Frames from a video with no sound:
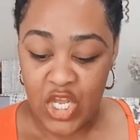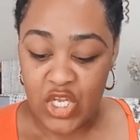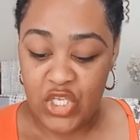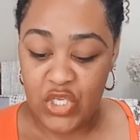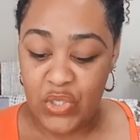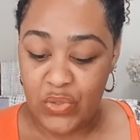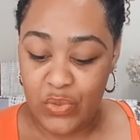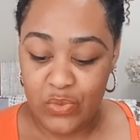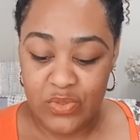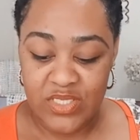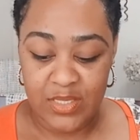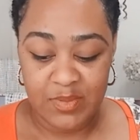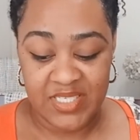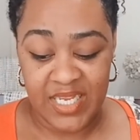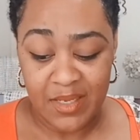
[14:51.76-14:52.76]
You,
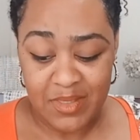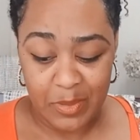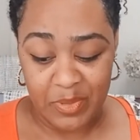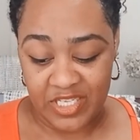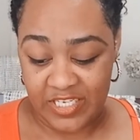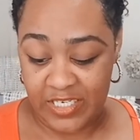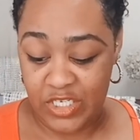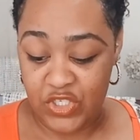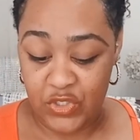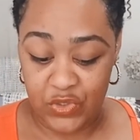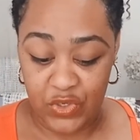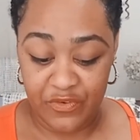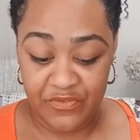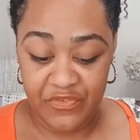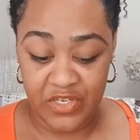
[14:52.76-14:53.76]
susceptibly to
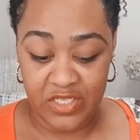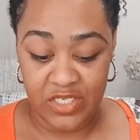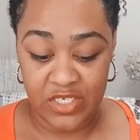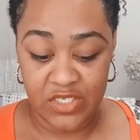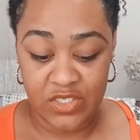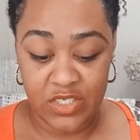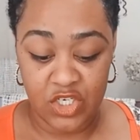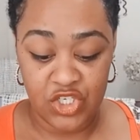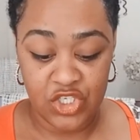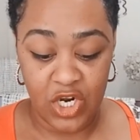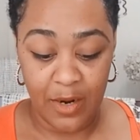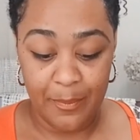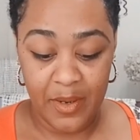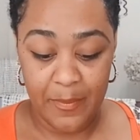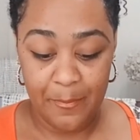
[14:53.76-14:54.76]
your feelings,
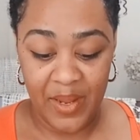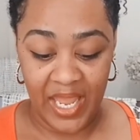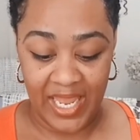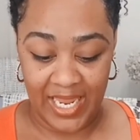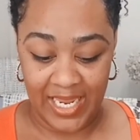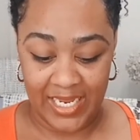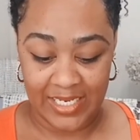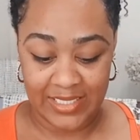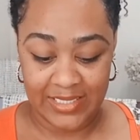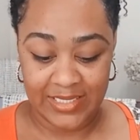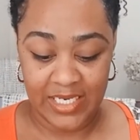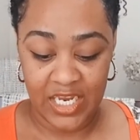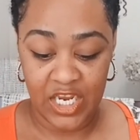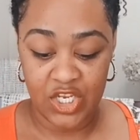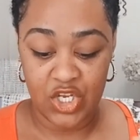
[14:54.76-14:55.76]
sharpen
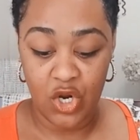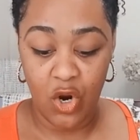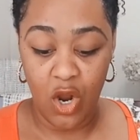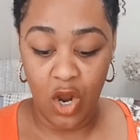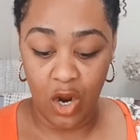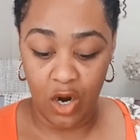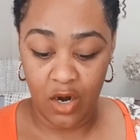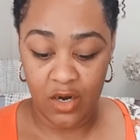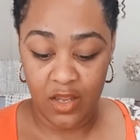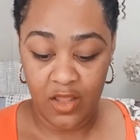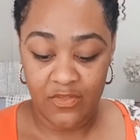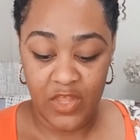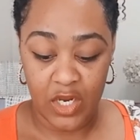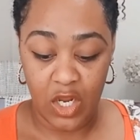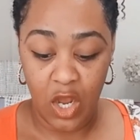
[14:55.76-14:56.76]
pains in your heart
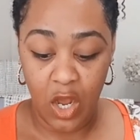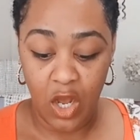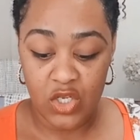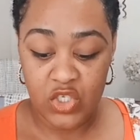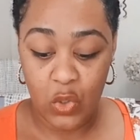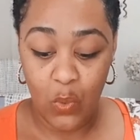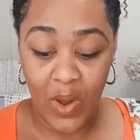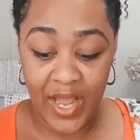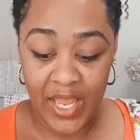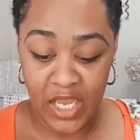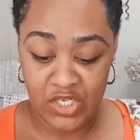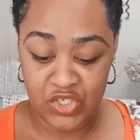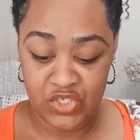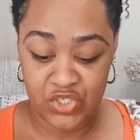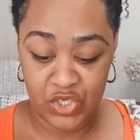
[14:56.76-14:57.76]
that cause quite
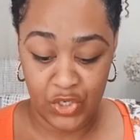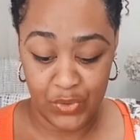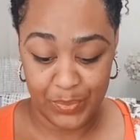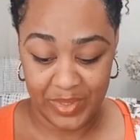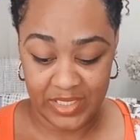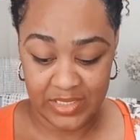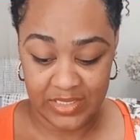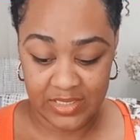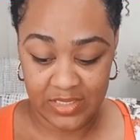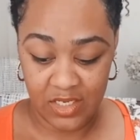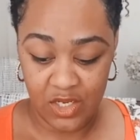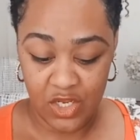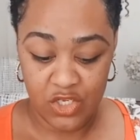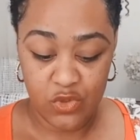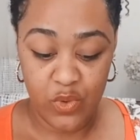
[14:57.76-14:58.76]
a disturbance.
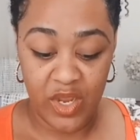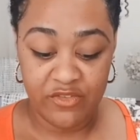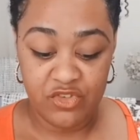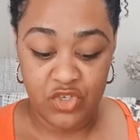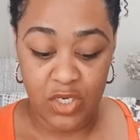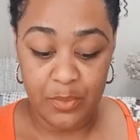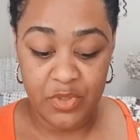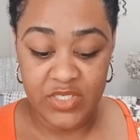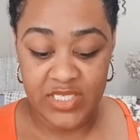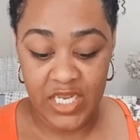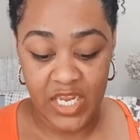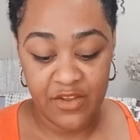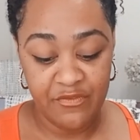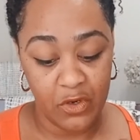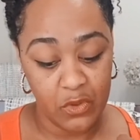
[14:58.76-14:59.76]
You have trouble
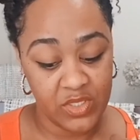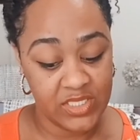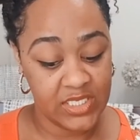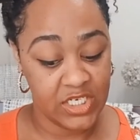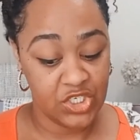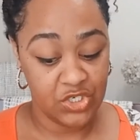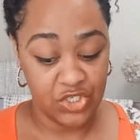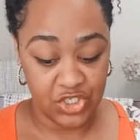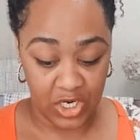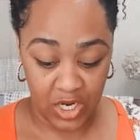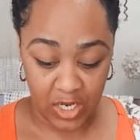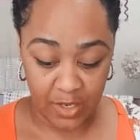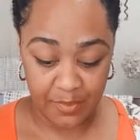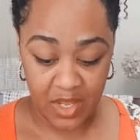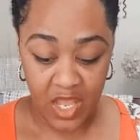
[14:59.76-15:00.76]
staying focused at your
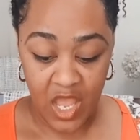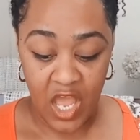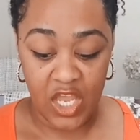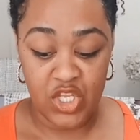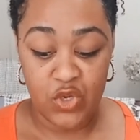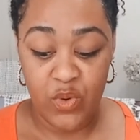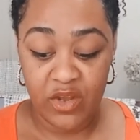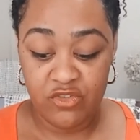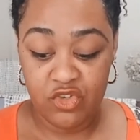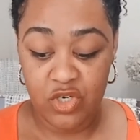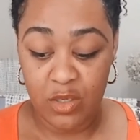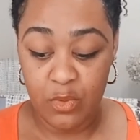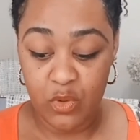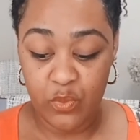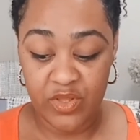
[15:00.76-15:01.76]
job, and you have
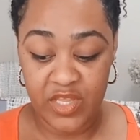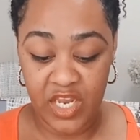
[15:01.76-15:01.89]
trouble with